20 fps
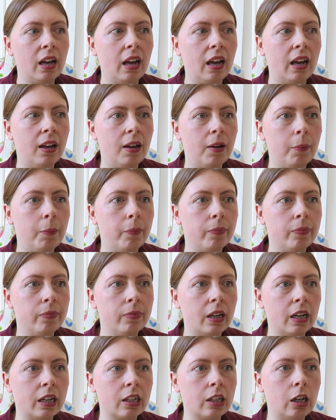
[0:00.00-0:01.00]

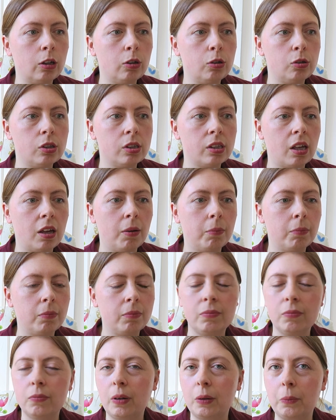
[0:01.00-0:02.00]
I closed
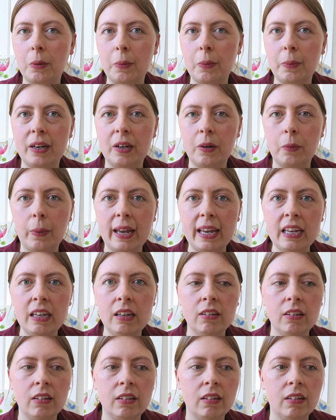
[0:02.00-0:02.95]
them when we went away.